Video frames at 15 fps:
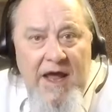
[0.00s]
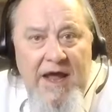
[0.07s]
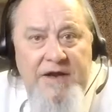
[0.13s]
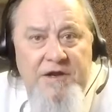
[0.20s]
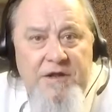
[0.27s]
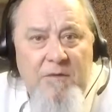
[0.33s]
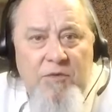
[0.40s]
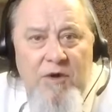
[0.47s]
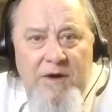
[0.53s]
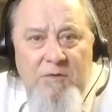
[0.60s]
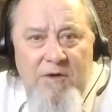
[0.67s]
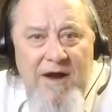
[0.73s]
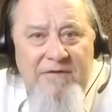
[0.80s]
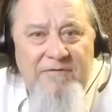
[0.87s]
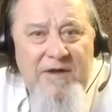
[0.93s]
And to the
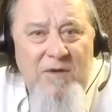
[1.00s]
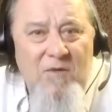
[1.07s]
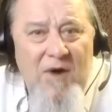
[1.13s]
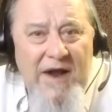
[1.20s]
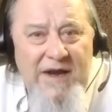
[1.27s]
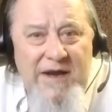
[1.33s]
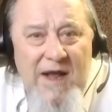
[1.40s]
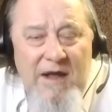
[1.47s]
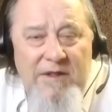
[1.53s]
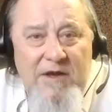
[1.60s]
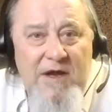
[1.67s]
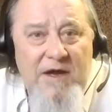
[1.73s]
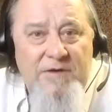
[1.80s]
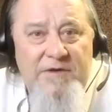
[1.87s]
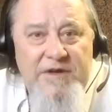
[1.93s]
point where I feel right now the
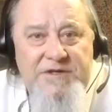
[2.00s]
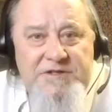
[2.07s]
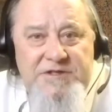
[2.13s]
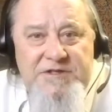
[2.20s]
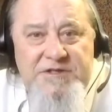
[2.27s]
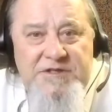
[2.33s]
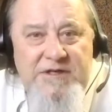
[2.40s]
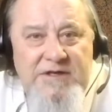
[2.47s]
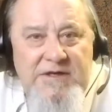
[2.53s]
country is just,